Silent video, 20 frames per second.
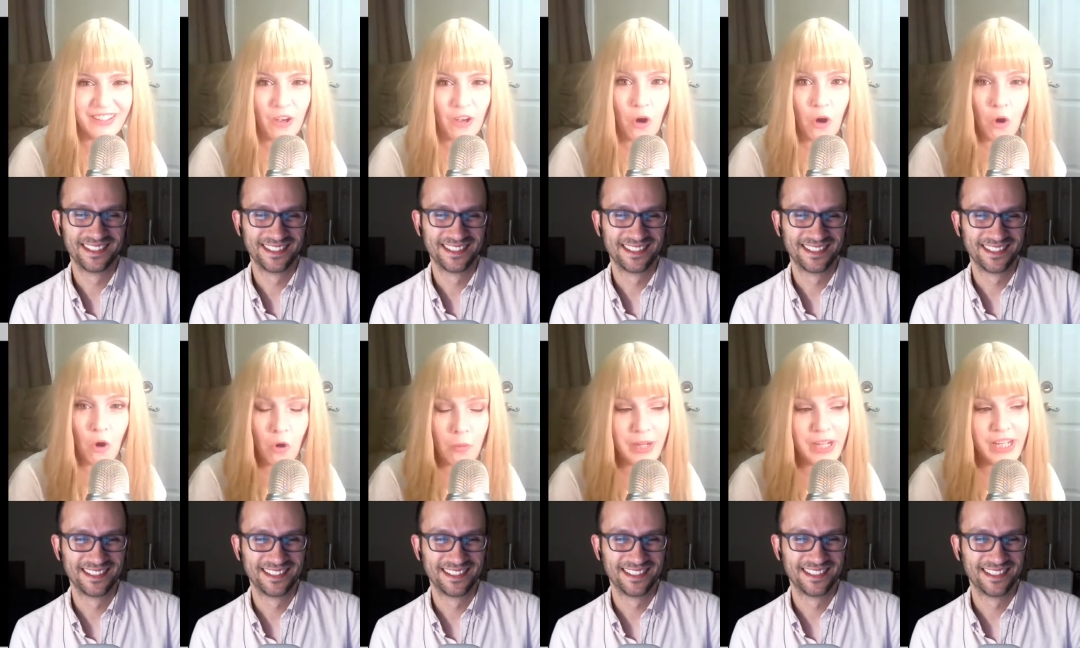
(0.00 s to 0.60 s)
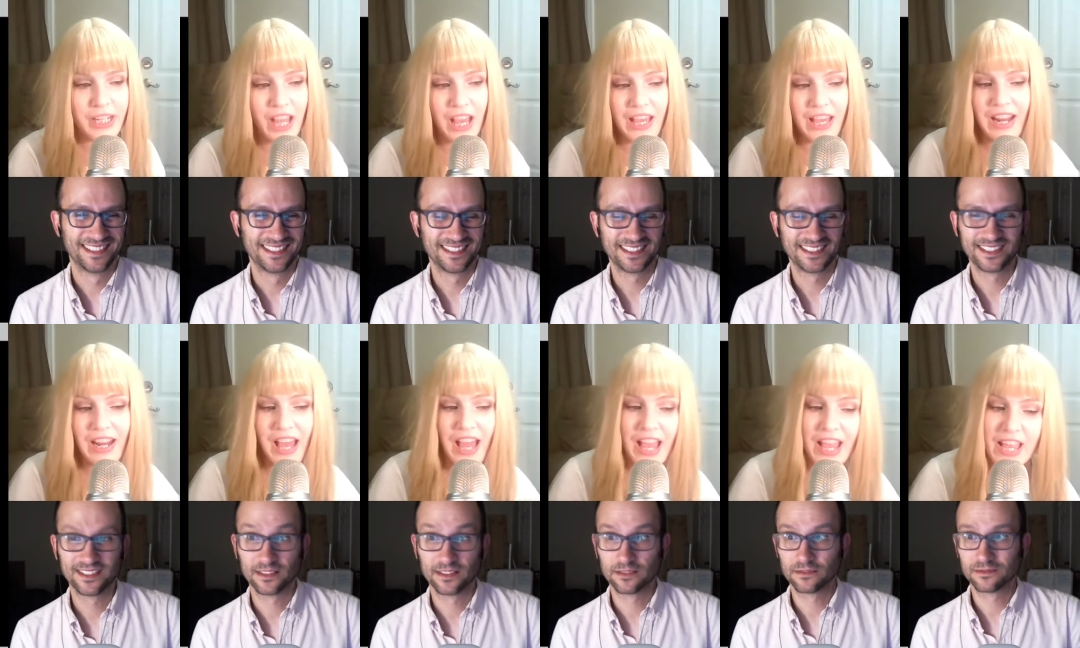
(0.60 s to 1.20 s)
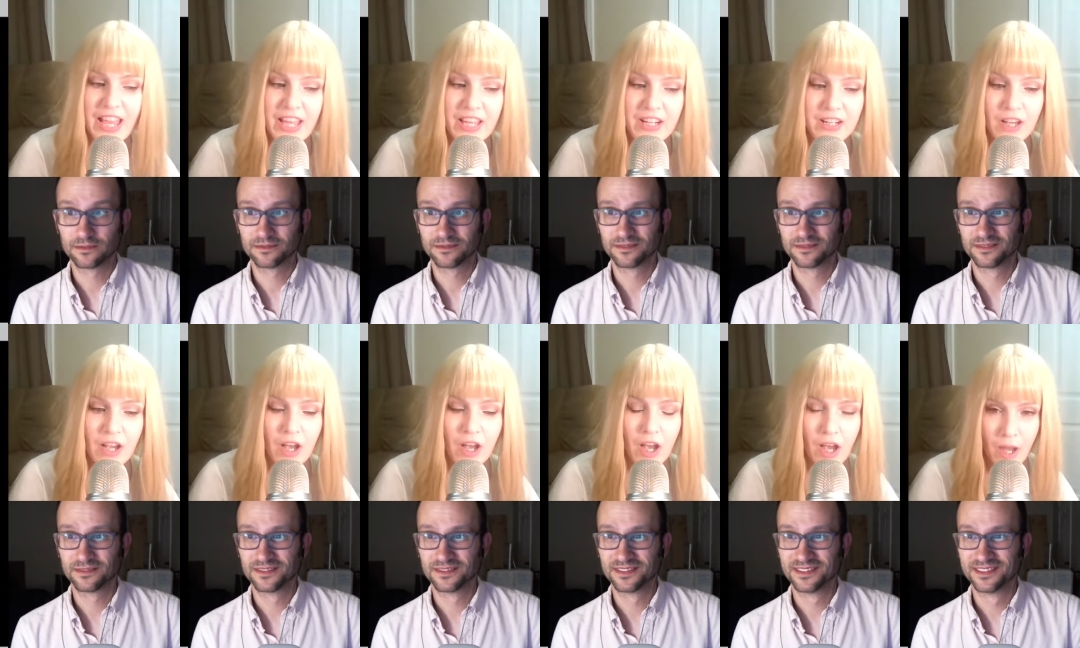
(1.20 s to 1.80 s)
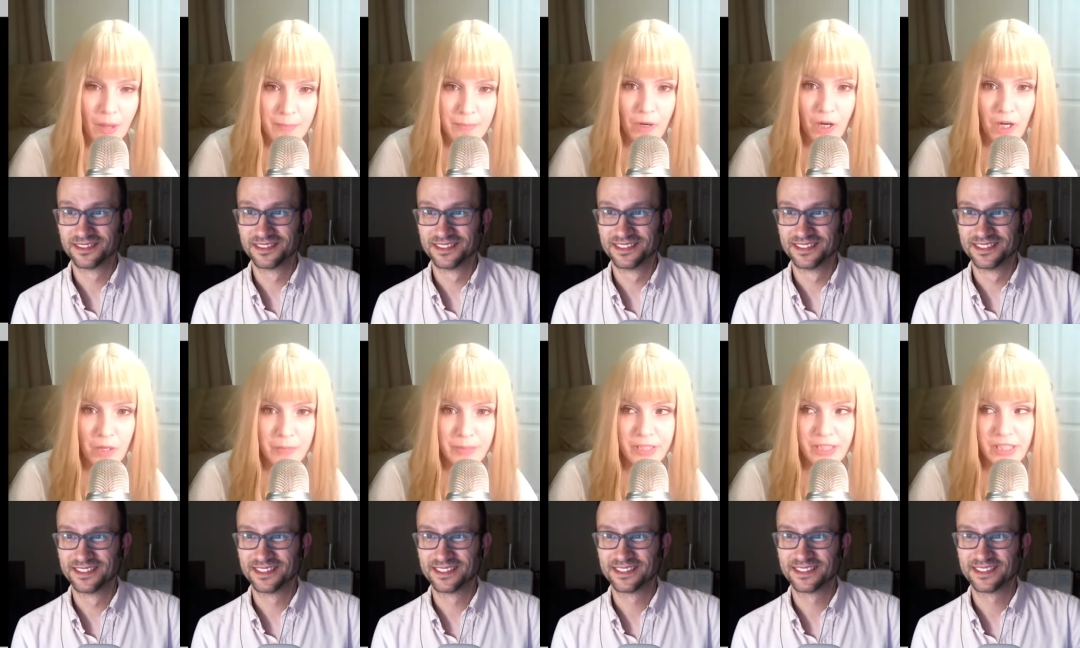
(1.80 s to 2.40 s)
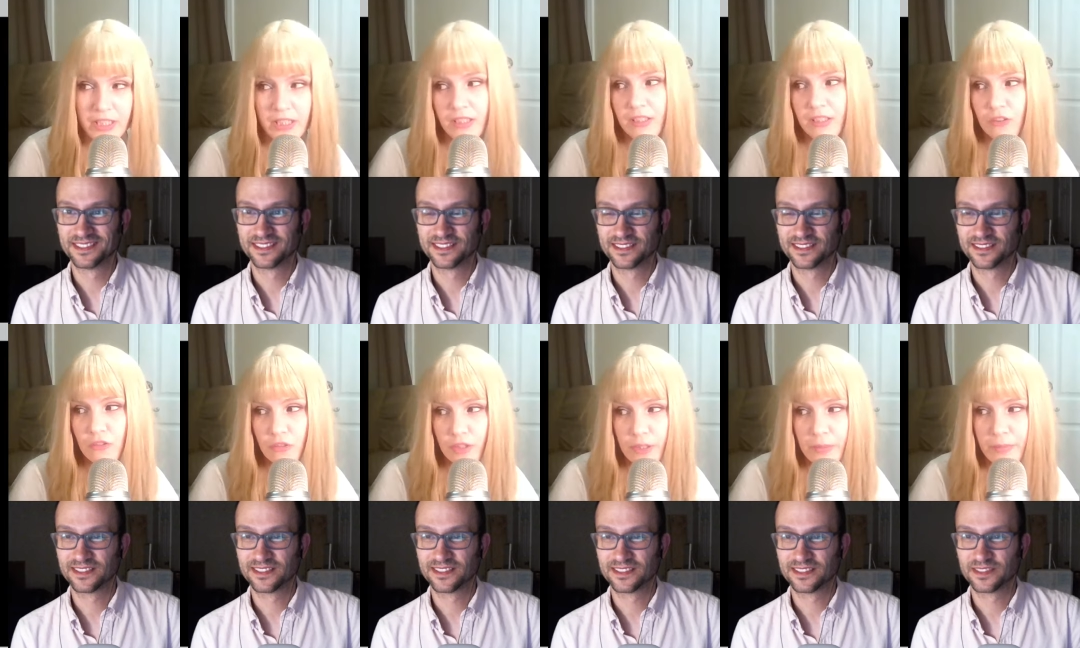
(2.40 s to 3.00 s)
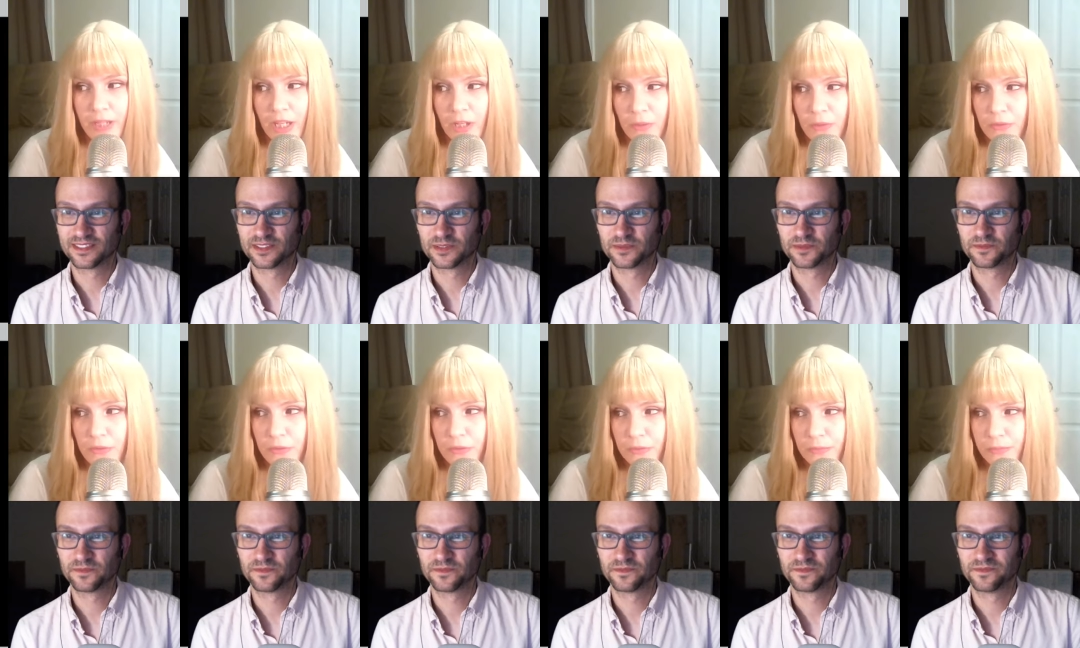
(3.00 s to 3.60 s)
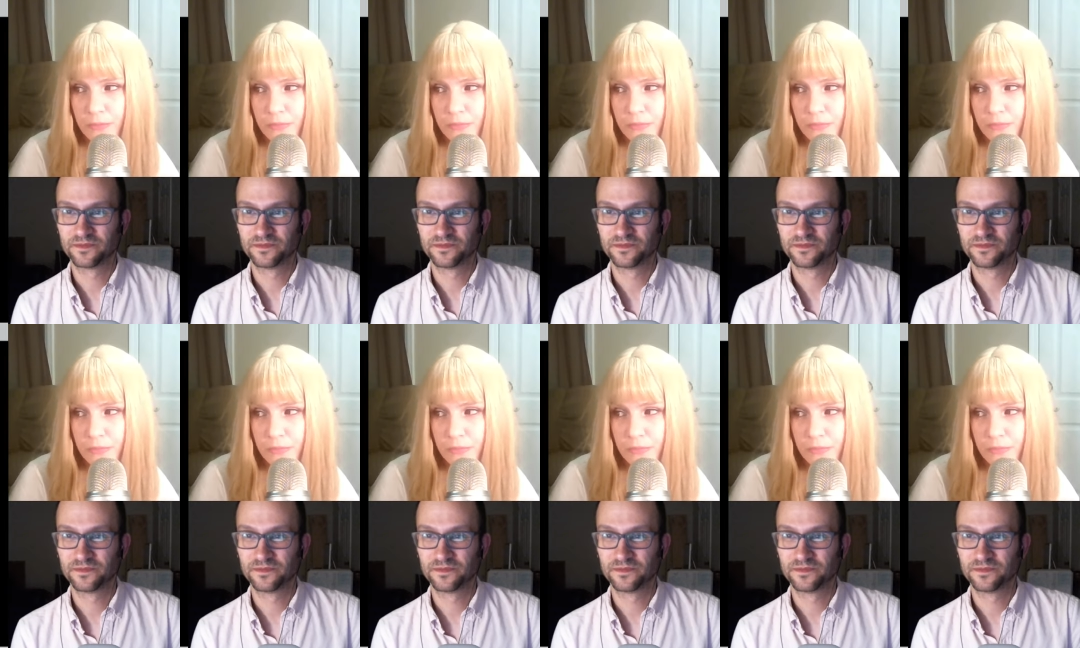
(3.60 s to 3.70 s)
Speaker 1: oh my god, I had a Barbie dream house.